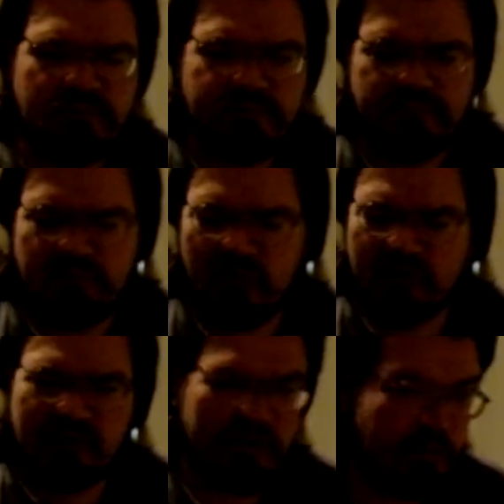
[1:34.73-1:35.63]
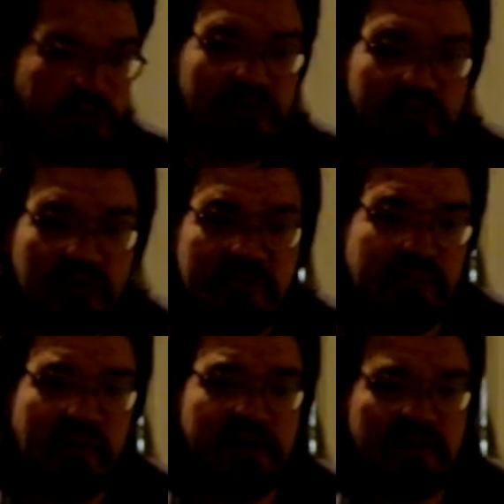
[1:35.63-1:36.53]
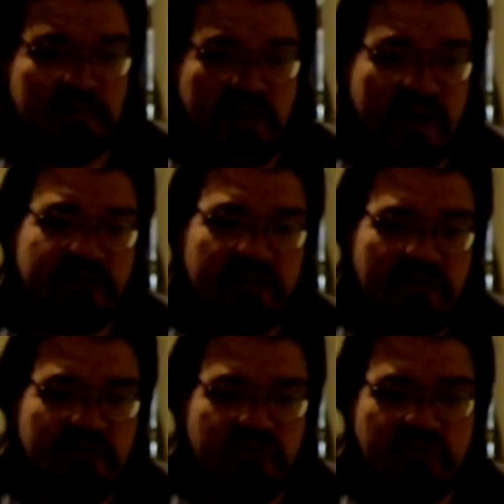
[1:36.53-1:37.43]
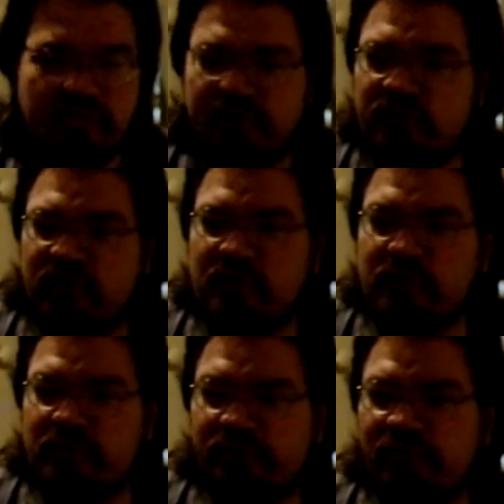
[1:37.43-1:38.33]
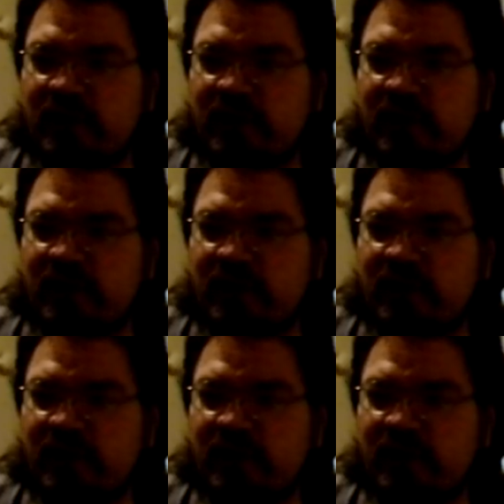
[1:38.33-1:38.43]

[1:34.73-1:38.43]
it wasn't exactly burning them down for the insurance, it was